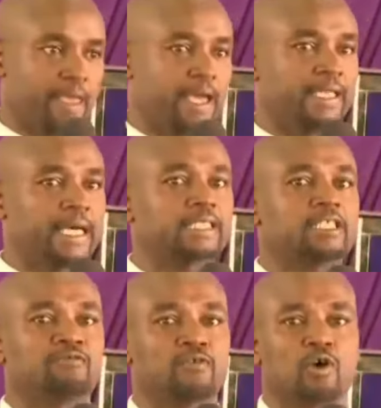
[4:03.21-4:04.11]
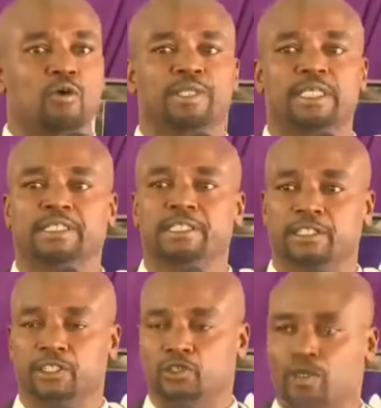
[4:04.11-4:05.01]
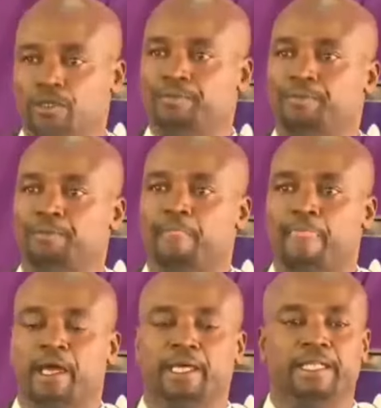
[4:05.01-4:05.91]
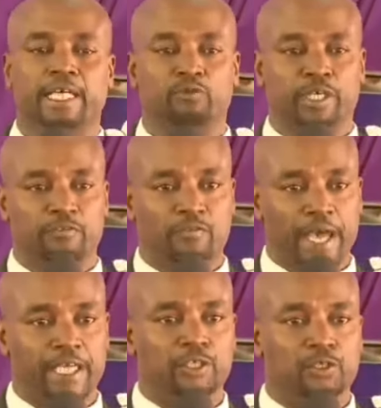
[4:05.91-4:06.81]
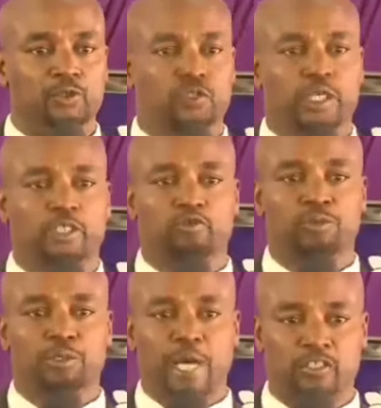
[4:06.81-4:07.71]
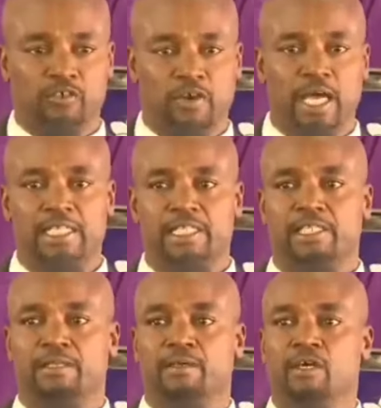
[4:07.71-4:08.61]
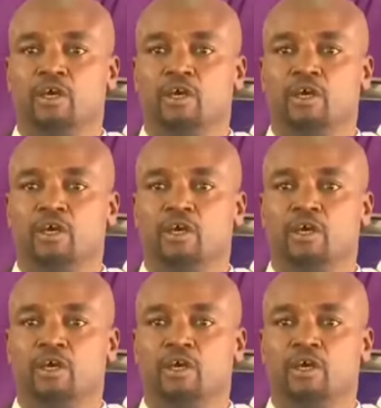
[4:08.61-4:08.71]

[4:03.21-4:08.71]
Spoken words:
And that informed this decision that we invite you so that you be part of us.